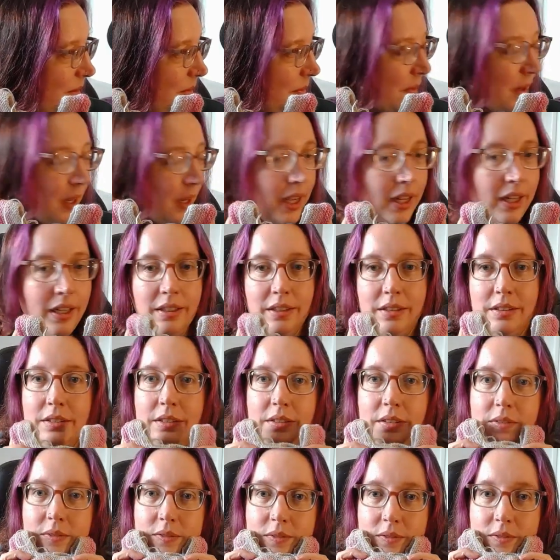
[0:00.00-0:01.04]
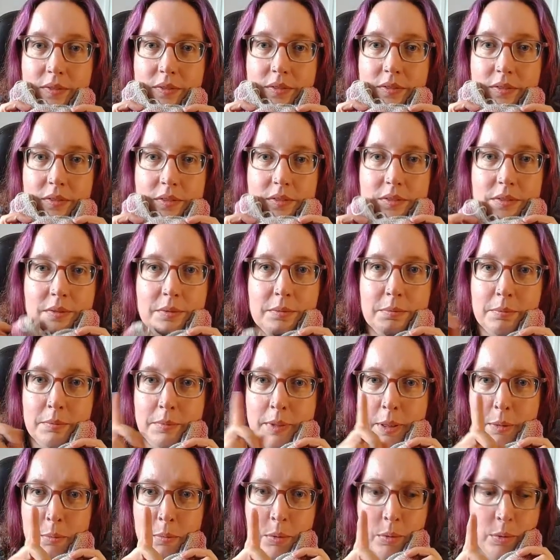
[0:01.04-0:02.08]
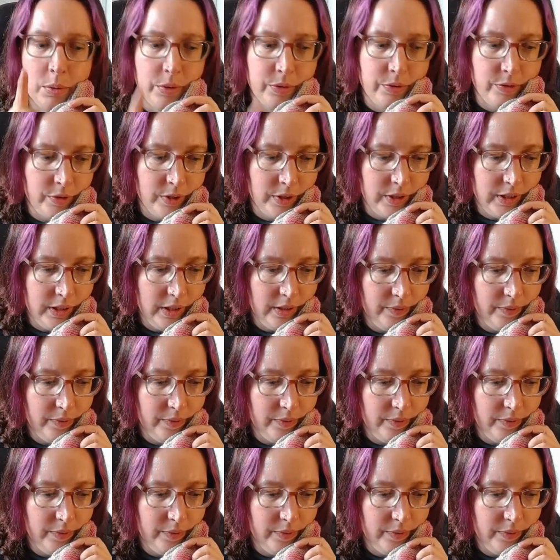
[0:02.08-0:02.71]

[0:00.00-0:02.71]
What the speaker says: I'm going to pause for a sec.